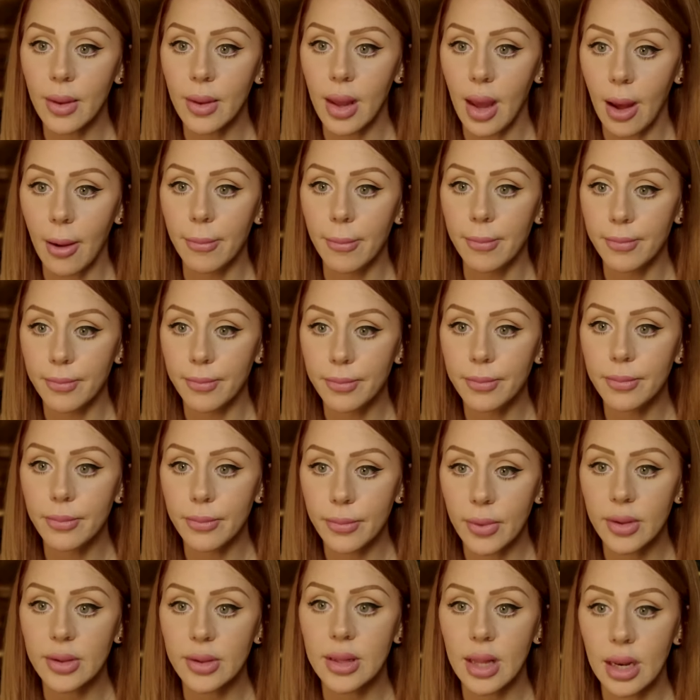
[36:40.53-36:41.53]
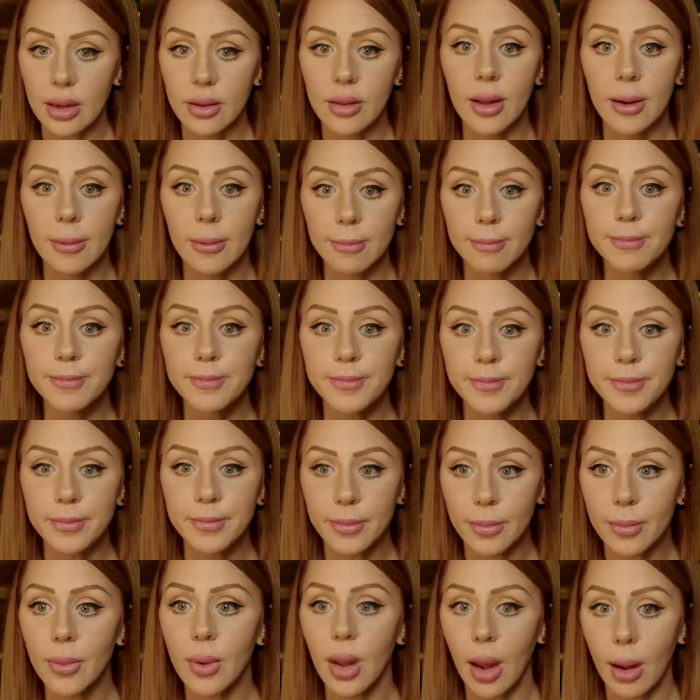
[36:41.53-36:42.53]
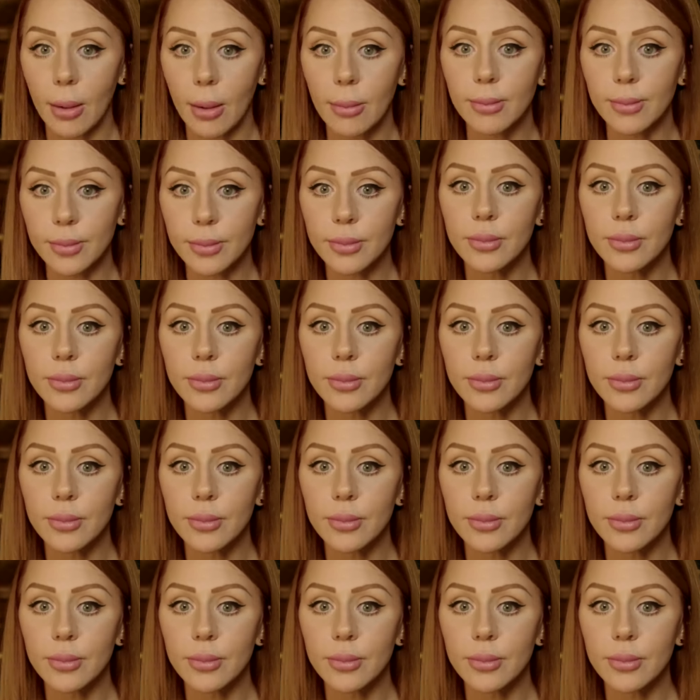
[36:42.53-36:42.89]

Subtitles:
Yeah. Is that a thing? Yeah.